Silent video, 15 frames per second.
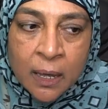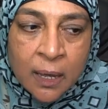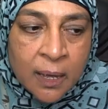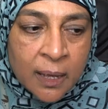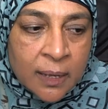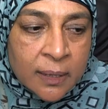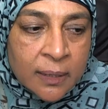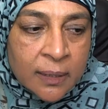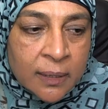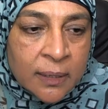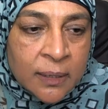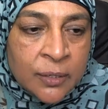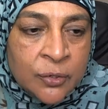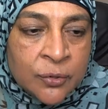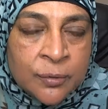uh,
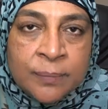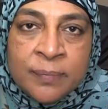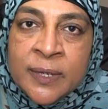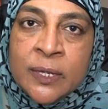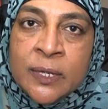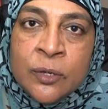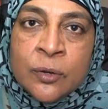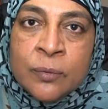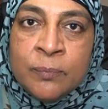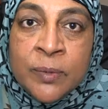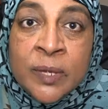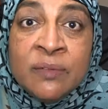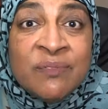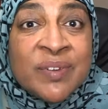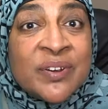you're
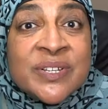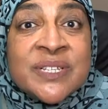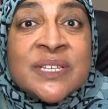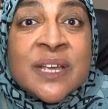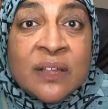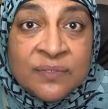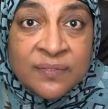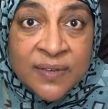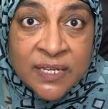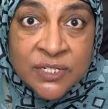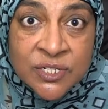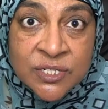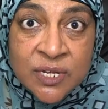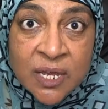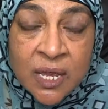being very
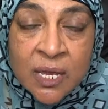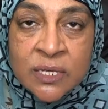selfish.